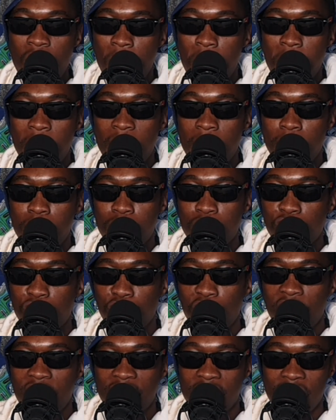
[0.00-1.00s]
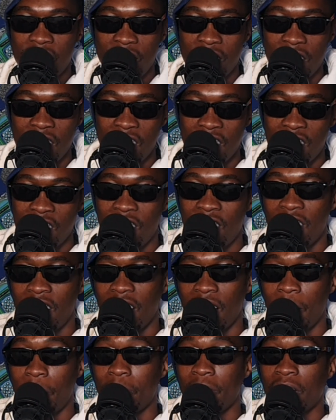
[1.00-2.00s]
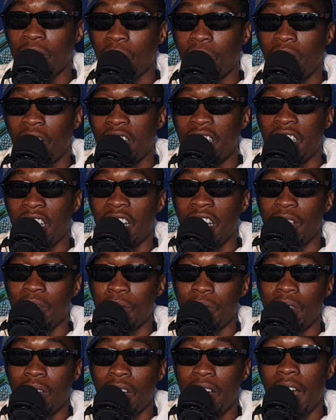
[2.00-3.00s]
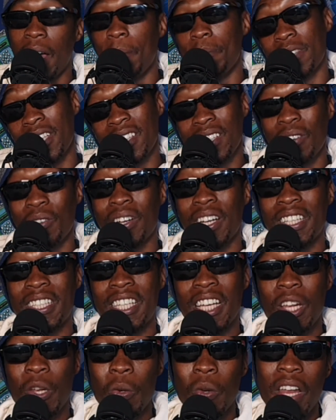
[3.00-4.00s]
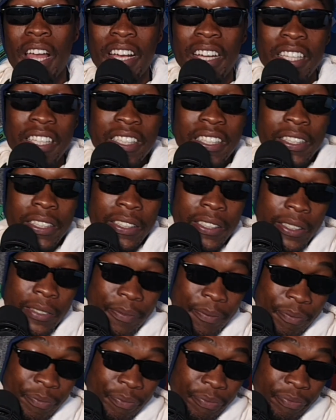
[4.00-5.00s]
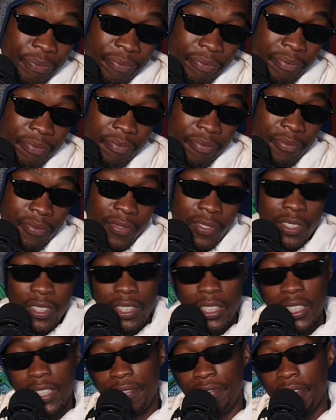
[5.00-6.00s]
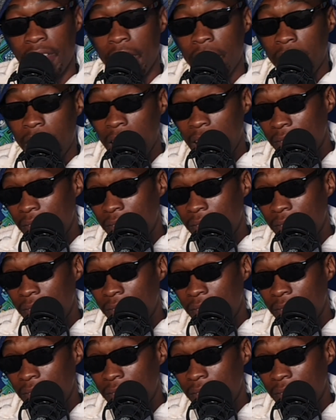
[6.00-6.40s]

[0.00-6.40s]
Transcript: know black bourgeoisie. I'm just gonna tell you like Lee. If they